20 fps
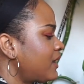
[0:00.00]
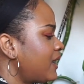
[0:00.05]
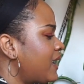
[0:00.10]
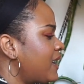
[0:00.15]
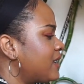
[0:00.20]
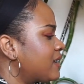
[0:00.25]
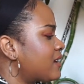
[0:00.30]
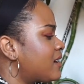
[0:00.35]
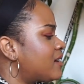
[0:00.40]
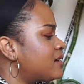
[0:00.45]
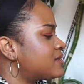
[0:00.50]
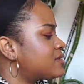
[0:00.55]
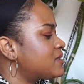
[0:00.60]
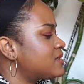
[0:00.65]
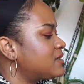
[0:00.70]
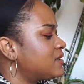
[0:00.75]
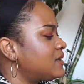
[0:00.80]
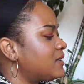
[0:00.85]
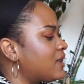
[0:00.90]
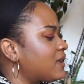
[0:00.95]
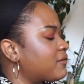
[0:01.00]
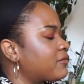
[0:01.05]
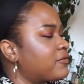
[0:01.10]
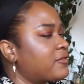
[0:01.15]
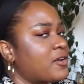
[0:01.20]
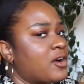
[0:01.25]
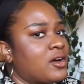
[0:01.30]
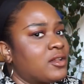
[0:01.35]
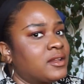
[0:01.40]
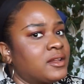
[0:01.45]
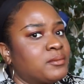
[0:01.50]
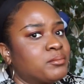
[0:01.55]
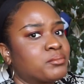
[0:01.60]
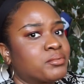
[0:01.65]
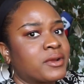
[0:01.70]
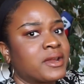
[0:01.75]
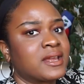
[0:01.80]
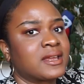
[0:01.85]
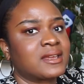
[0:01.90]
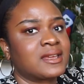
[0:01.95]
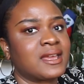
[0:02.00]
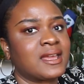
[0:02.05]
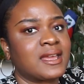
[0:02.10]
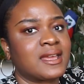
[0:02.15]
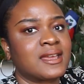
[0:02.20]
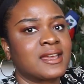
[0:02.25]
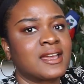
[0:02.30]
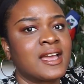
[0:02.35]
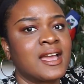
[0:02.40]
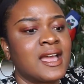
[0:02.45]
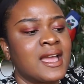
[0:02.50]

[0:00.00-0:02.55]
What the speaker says: and constantly like falling, breaking,